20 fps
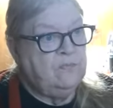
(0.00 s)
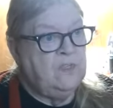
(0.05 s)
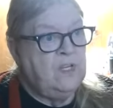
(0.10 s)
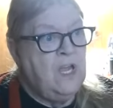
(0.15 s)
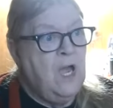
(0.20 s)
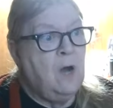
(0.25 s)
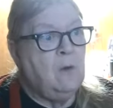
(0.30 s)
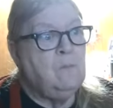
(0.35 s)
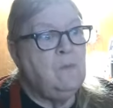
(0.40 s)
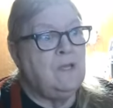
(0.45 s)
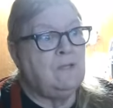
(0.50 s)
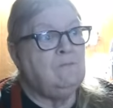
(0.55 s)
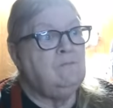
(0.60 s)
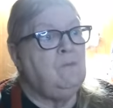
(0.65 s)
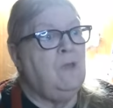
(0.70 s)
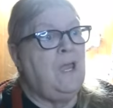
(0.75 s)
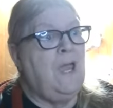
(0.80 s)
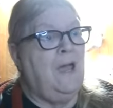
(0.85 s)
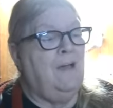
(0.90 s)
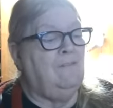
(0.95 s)
Y'all miss
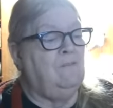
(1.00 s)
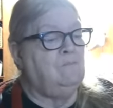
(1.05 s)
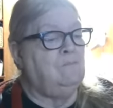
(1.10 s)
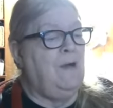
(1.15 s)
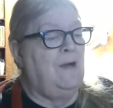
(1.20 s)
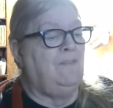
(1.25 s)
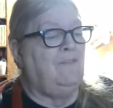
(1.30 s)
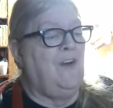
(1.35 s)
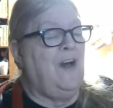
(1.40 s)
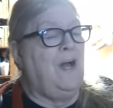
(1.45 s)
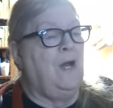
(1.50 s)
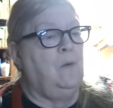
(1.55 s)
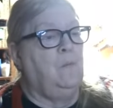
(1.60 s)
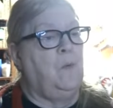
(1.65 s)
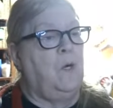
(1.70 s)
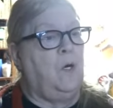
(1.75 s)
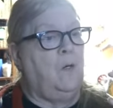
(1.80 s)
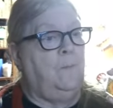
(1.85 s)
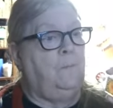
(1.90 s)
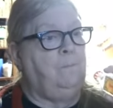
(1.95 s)
me having my
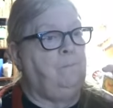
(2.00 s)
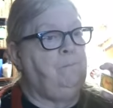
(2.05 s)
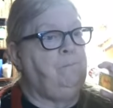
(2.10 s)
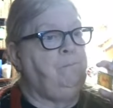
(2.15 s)
fireball.